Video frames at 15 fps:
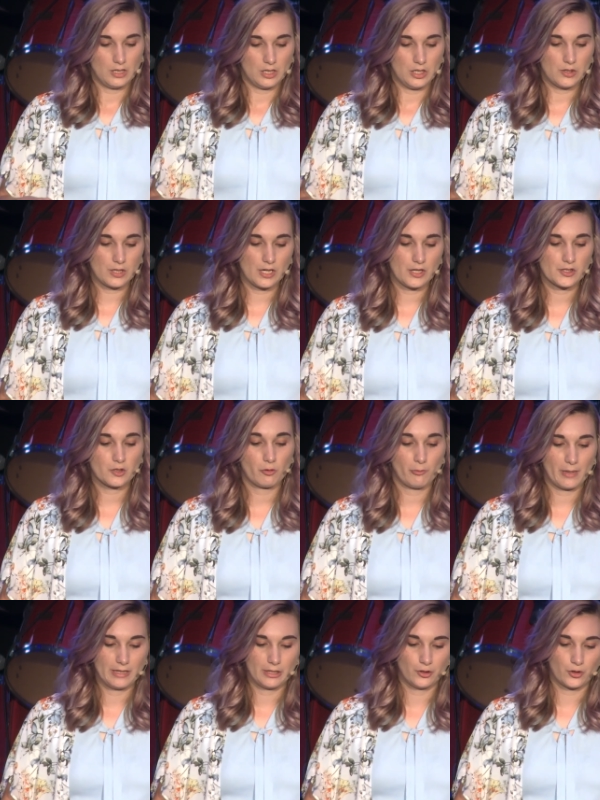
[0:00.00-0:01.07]
You can also
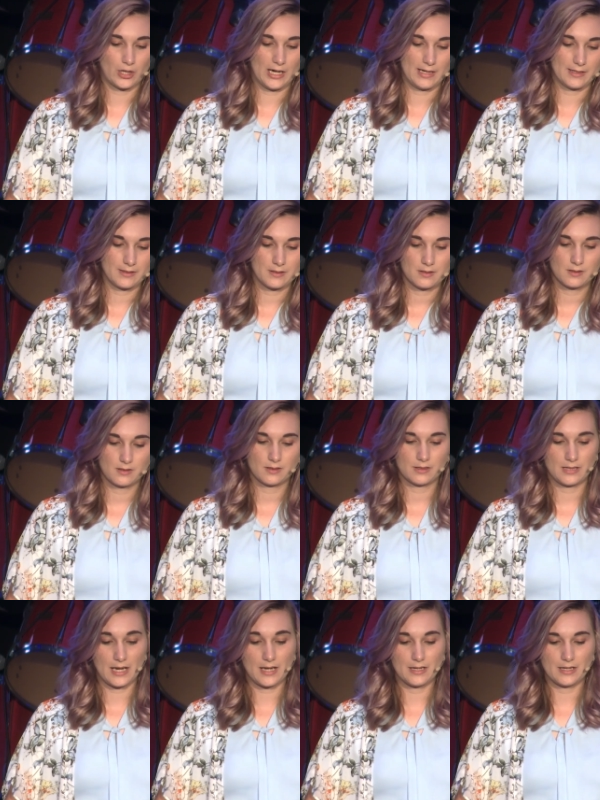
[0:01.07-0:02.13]
remain in Christ,
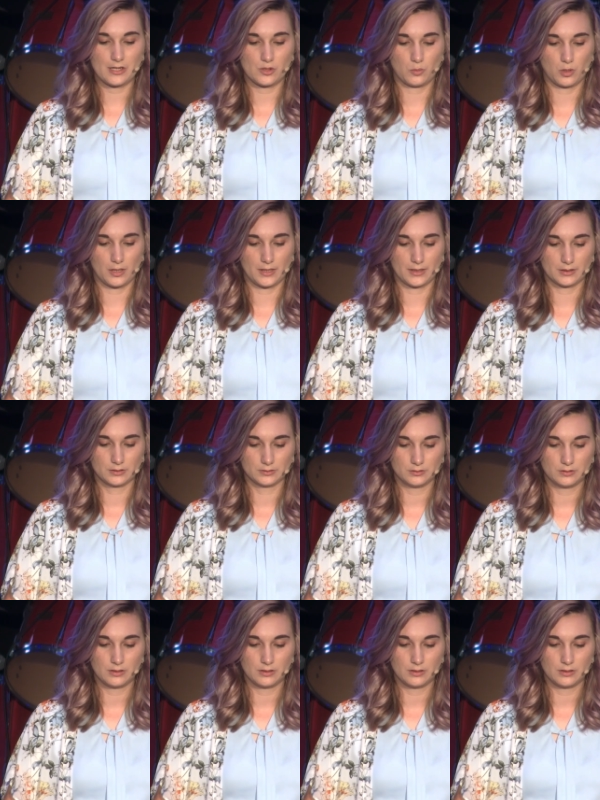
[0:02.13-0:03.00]
stay in His Word,